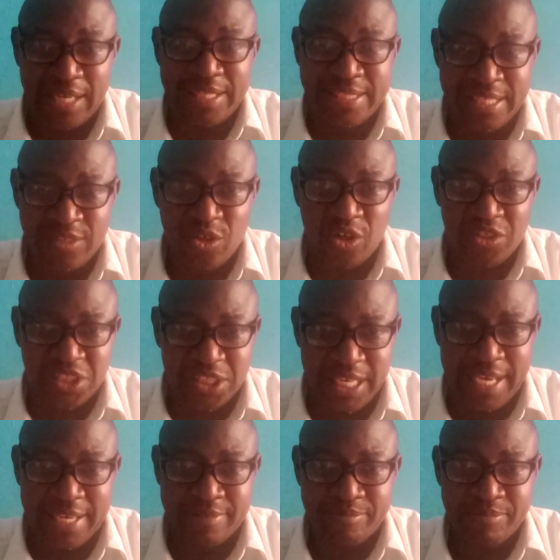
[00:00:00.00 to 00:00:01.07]
in a
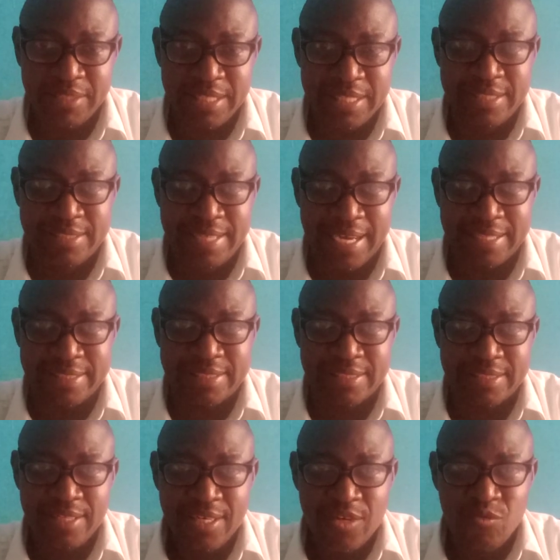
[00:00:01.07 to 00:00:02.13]
nutshell, is that
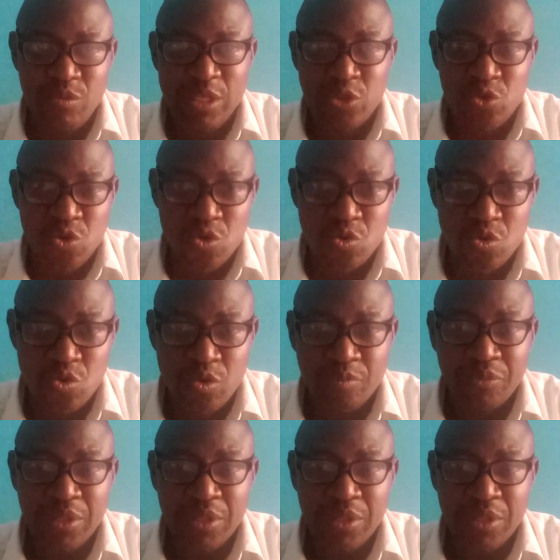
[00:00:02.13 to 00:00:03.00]
we do